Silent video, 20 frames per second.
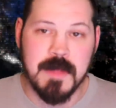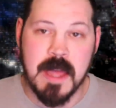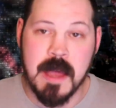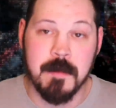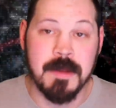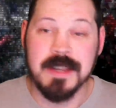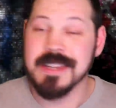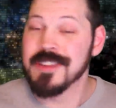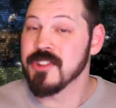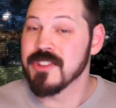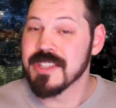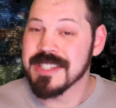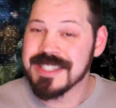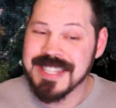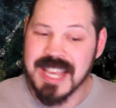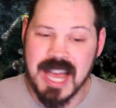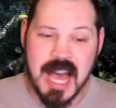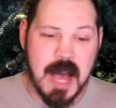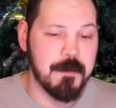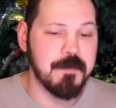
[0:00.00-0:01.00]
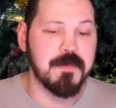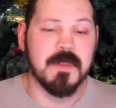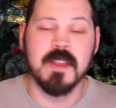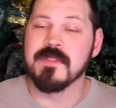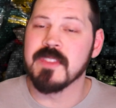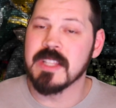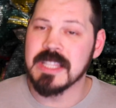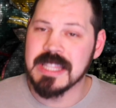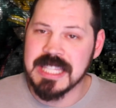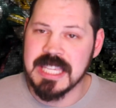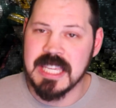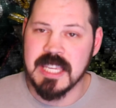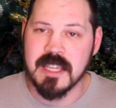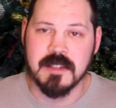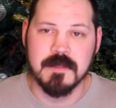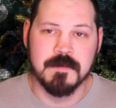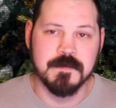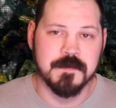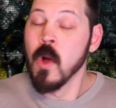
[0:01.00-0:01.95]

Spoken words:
them near the top of the league.